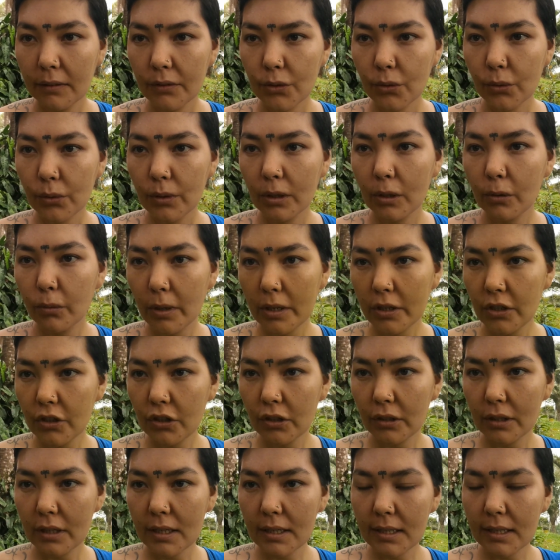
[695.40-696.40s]
So the
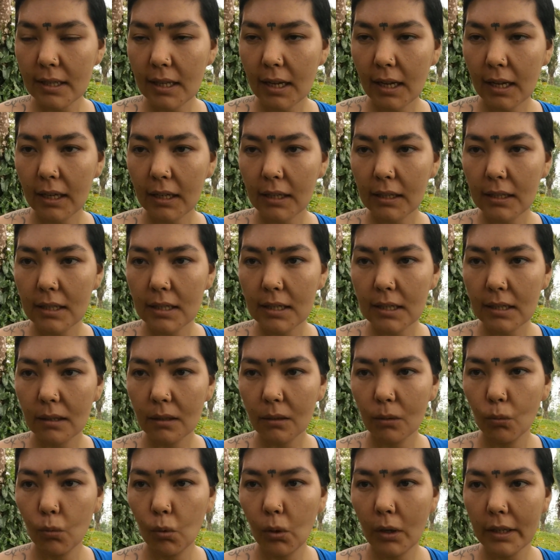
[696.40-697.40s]
question is that
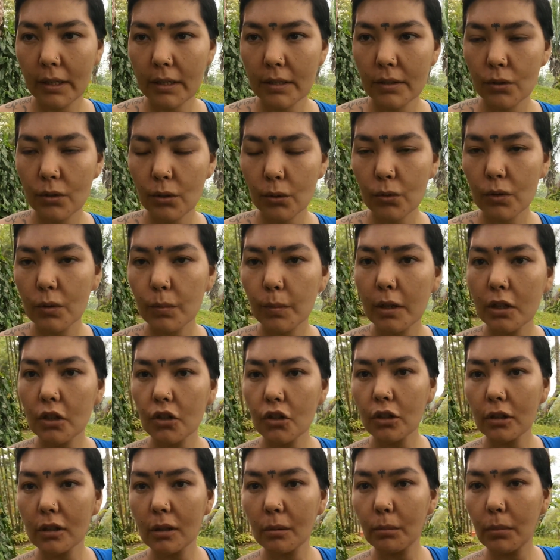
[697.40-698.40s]
what is so
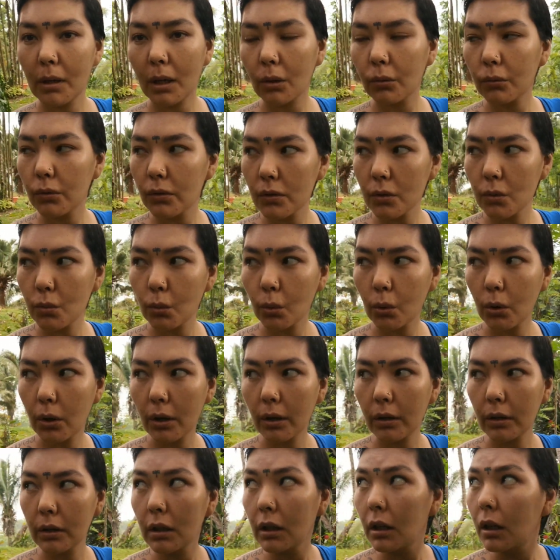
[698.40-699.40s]
special about this
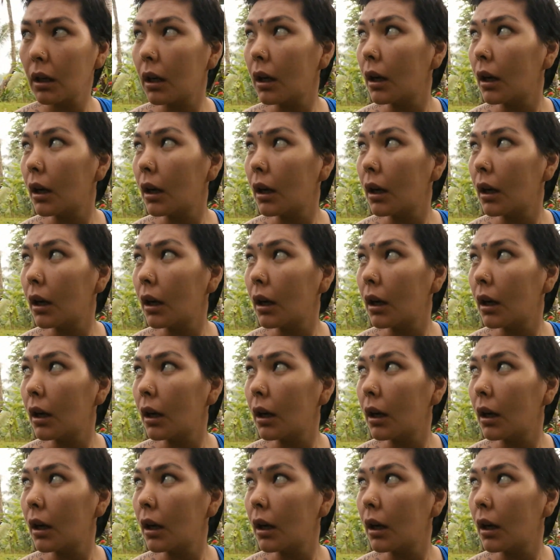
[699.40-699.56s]
water?